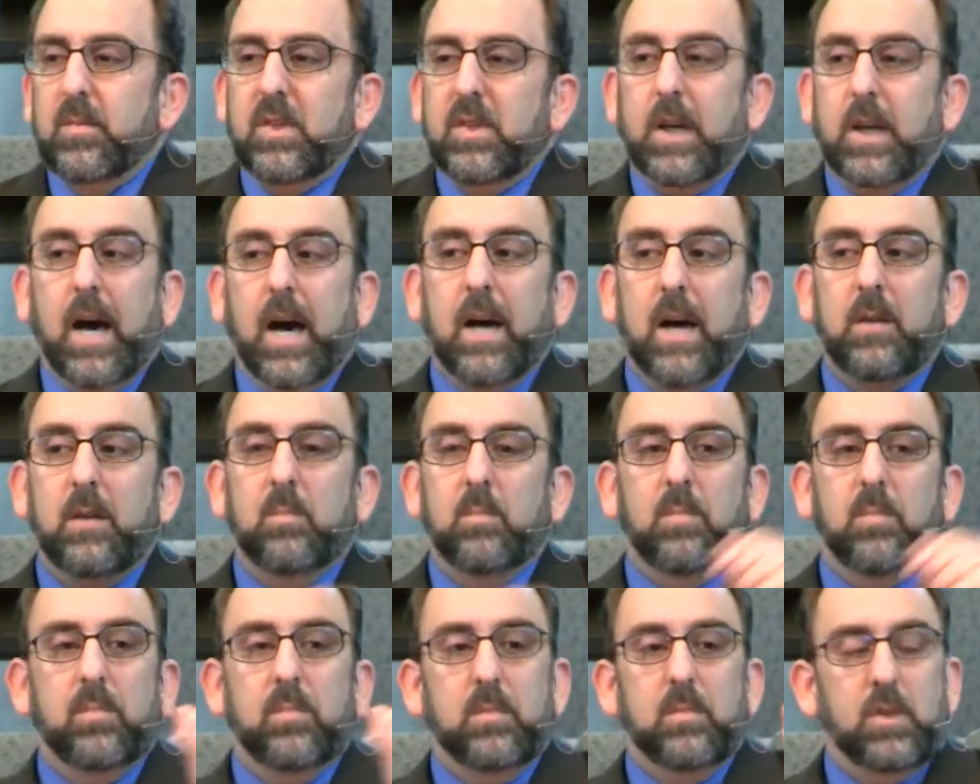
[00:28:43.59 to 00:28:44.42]

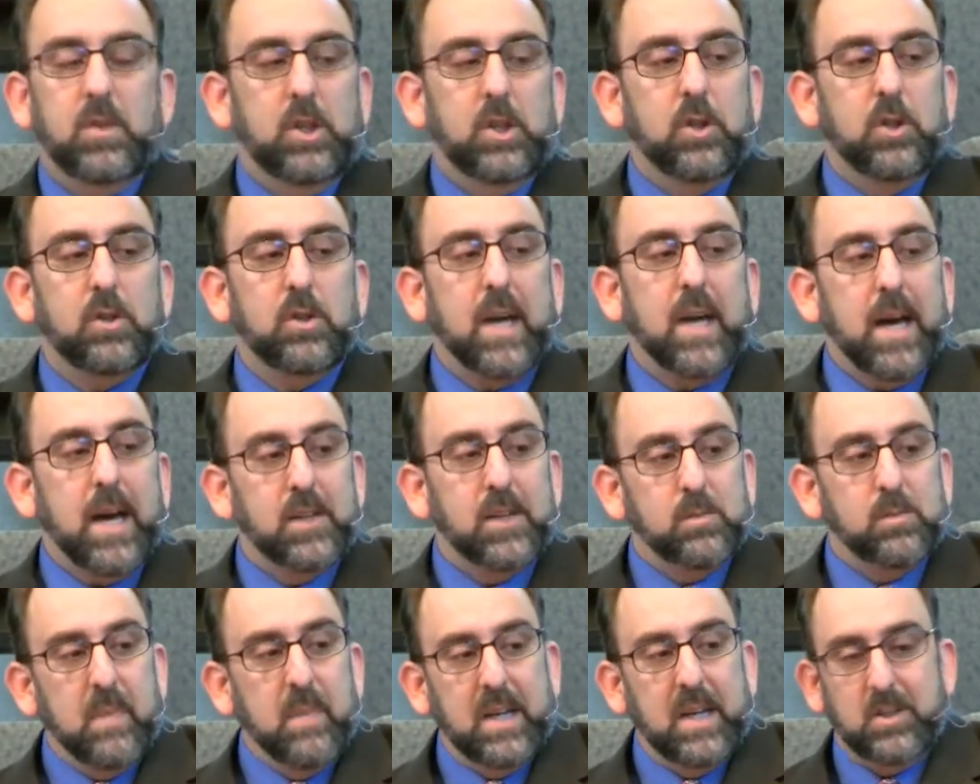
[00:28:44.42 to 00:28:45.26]
God, you
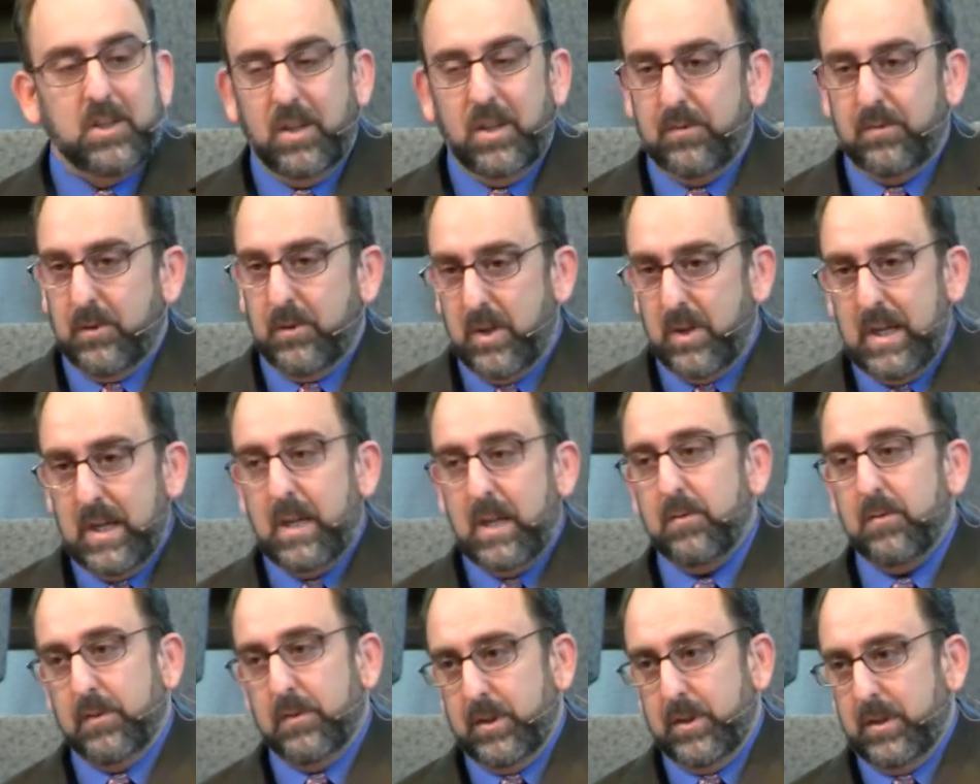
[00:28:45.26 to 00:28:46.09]
guys meant it for
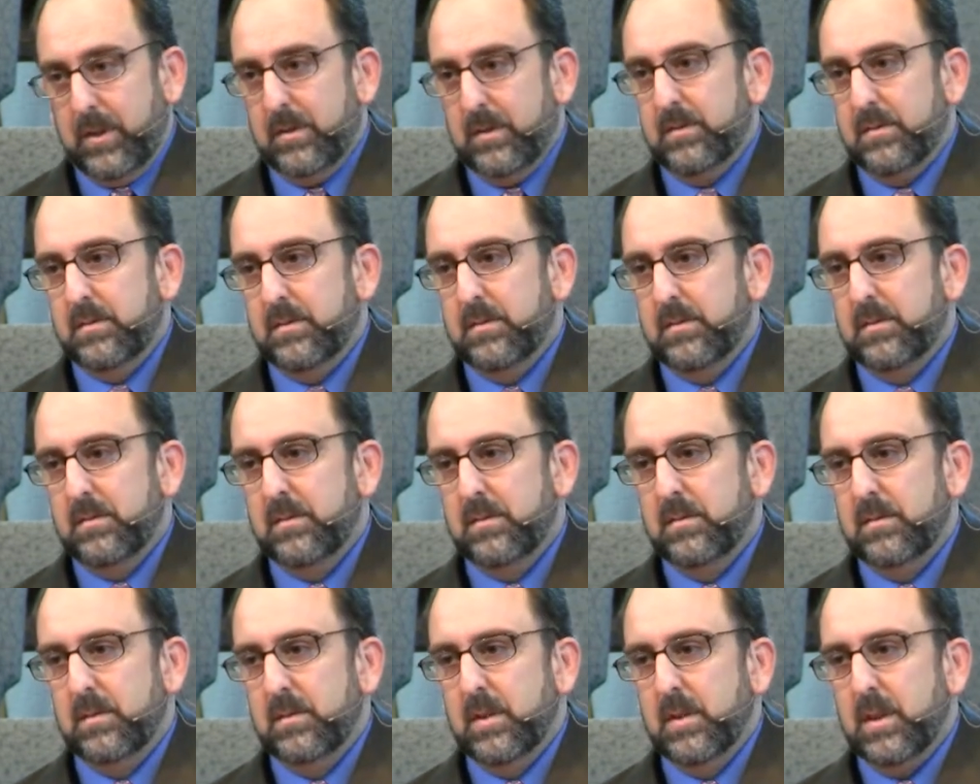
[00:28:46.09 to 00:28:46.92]
evil.
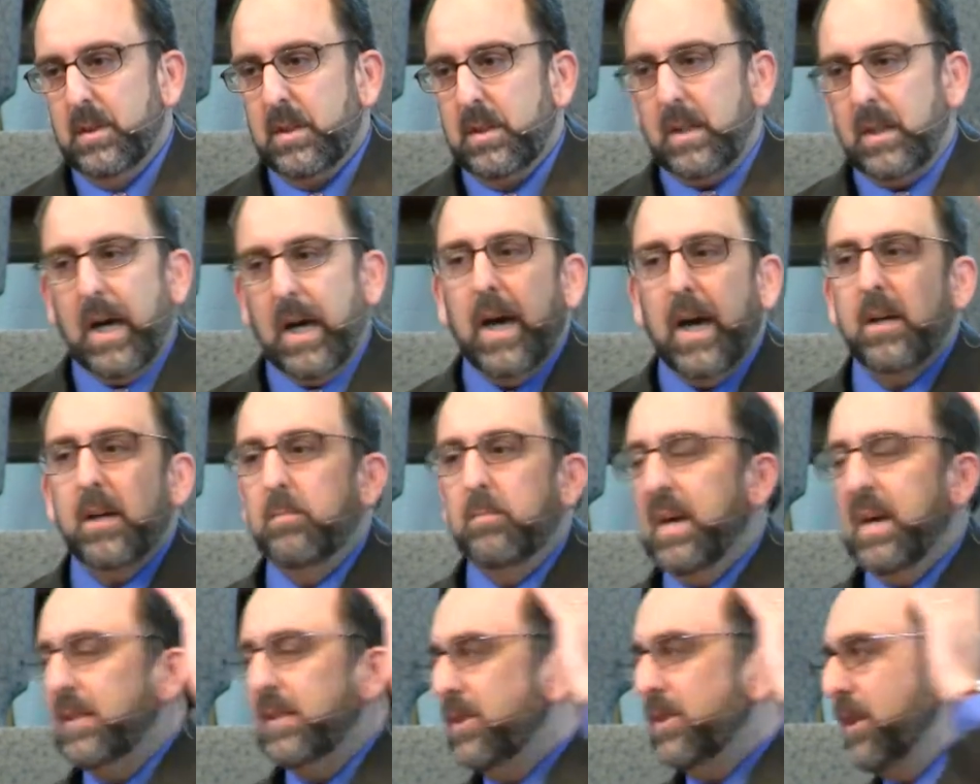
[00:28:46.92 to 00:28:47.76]
God
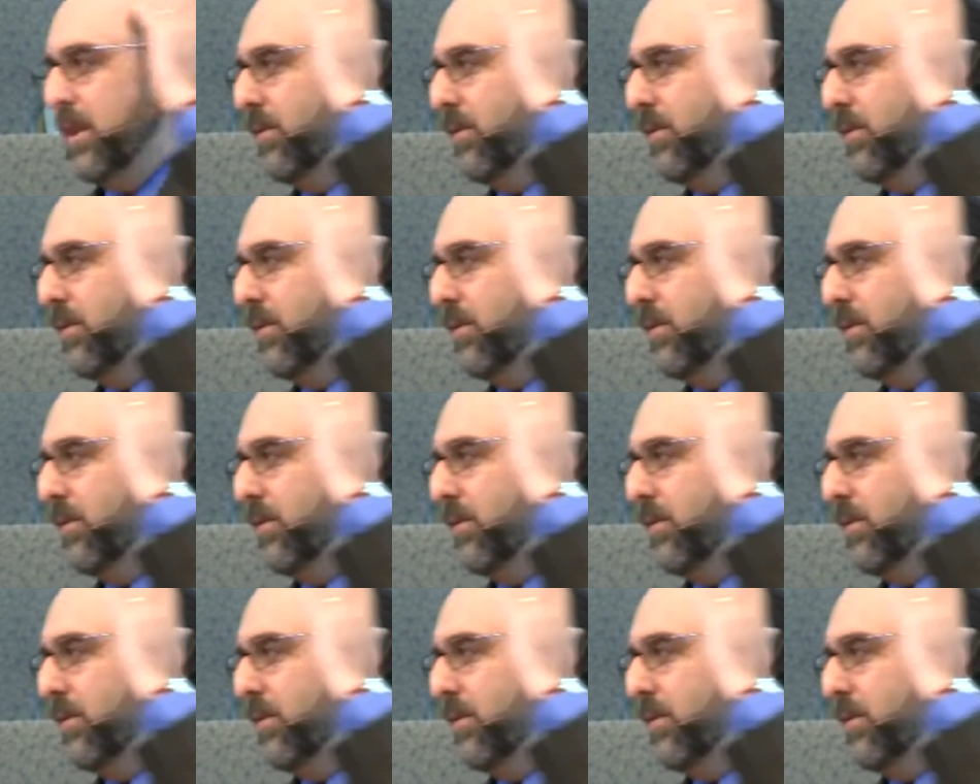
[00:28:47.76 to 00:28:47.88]
meant it